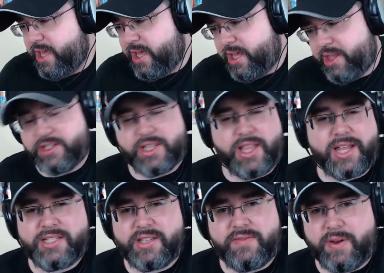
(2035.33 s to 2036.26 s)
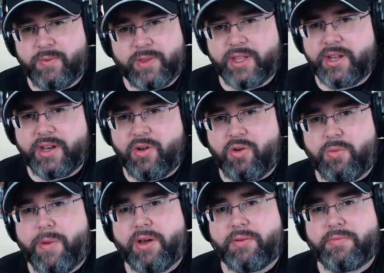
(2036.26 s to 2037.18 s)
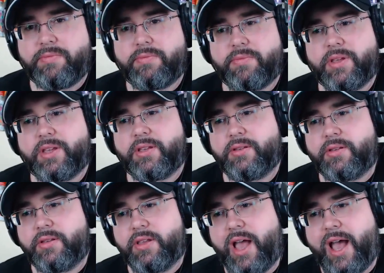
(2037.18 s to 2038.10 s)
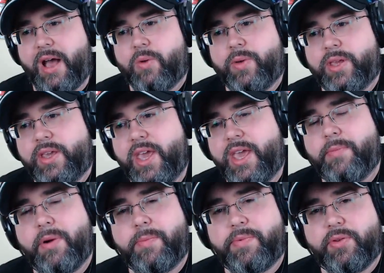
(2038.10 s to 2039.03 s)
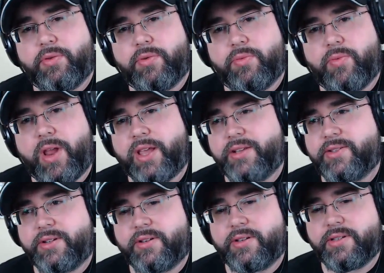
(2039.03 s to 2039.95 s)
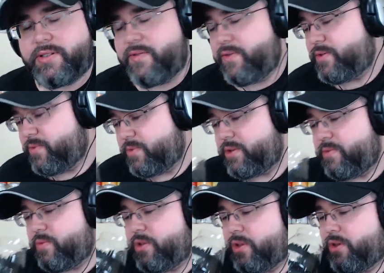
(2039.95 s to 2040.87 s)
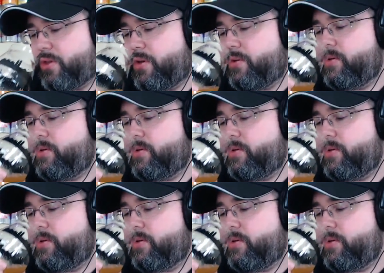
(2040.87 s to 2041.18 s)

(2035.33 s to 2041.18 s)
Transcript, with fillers: there's a lot of stuff I really didn't know about him, like how he came up yeah. through the ranks and all this stuff. It was really really good though.